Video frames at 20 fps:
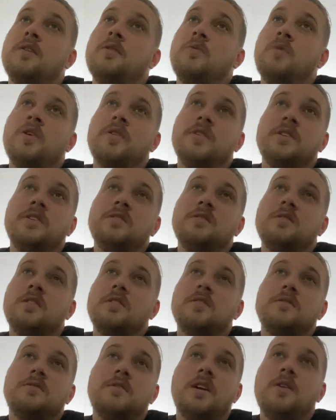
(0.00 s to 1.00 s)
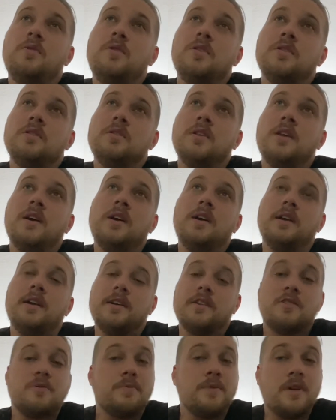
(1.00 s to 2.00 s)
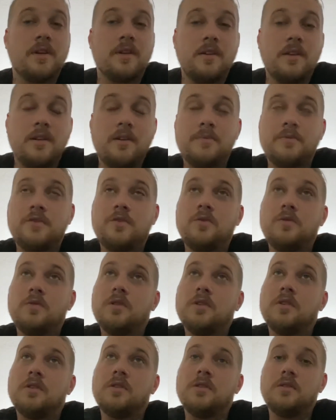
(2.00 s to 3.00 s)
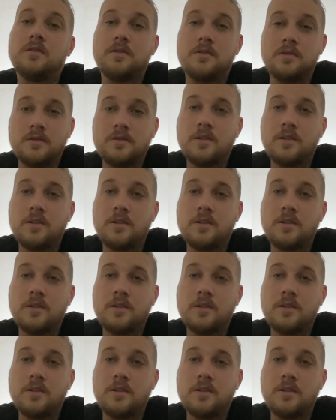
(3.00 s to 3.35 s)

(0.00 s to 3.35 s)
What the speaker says: Whether he starts day one or not, I expect him to